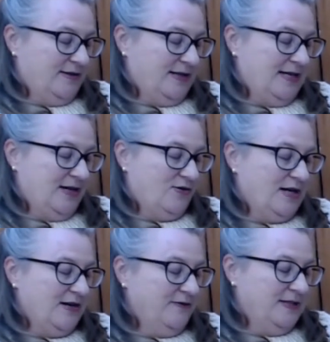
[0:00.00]
their
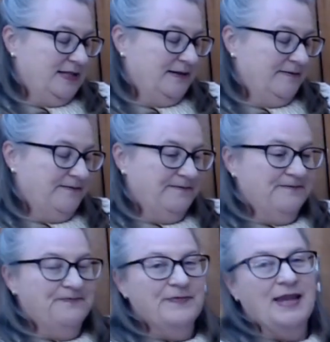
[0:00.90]
crafting
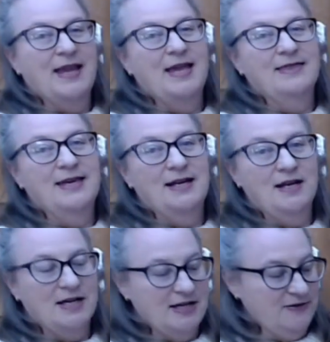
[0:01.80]
and their
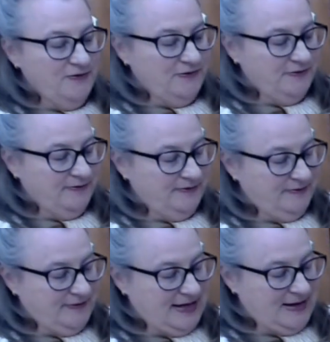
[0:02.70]
life
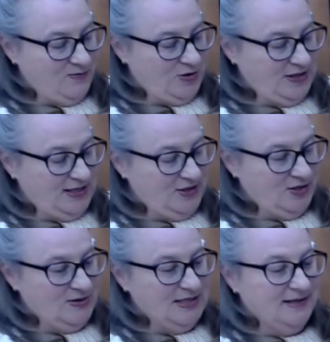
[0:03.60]
and what they're
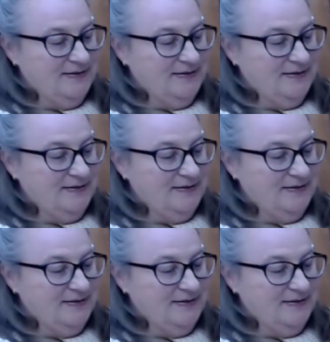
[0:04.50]
doing.